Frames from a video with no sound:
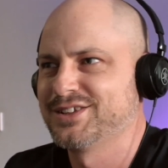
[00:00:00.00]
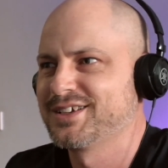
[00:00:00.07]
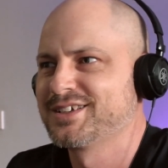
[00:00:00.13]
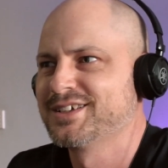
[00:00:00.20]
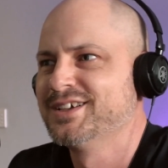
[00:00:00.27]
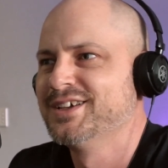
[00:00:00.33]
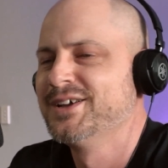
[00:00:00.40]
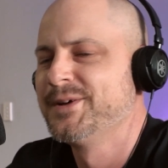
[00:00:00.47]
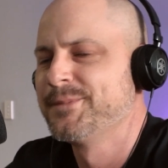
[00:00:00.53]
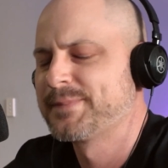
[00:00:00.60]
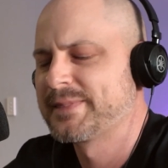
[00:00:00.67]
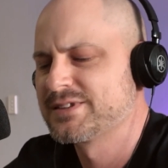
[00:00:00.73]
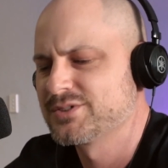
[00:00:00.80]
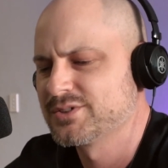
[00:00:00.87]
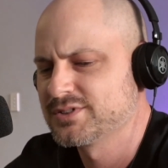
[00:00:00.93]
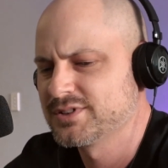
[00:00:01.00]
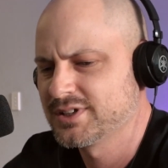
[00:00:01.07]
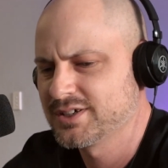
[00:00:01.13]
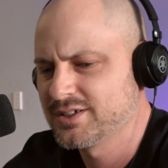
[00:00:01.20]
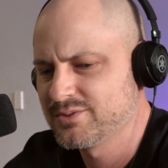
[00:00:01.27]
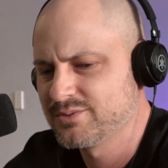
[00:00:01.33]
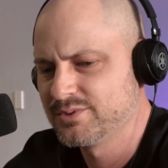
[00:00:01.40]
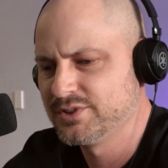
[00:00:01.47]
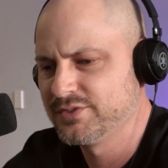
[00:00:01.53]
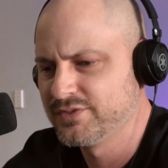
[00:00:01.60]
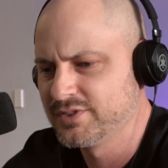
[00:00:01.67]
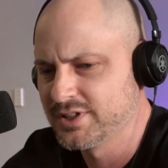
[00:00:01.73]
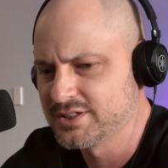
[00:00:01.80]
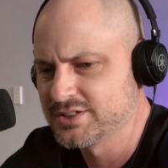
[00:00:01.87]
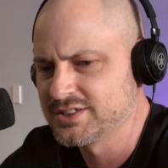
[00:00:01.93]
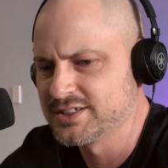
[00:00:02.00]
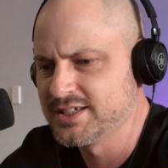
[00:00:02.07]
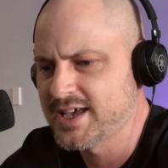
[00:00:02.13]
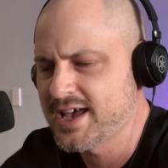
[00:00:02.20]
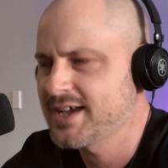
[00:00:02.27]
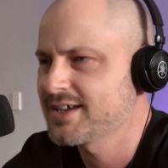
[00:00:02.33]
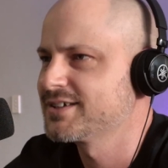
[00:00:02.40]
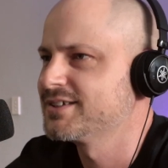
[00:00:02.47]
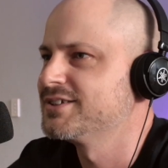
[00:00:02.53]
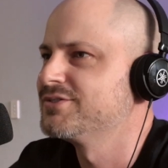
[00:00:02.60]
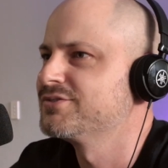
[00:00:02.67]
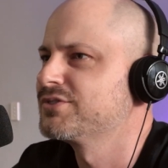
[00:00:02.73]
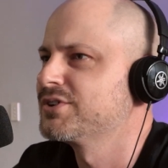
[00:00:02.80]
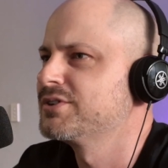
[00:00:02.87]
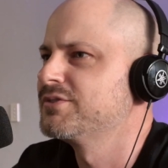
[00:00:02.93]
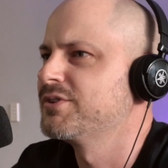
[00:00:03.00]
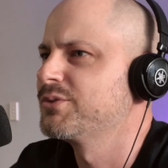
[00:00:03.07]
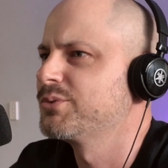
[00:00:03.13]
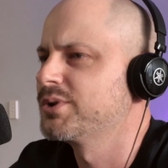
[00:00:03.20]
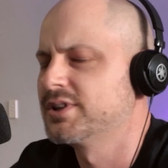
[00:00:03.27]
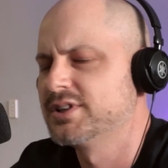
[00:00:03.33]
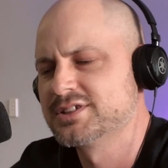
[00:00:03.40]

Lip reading: Like, so I was like, I don't really feel like just yakking in front of everyone.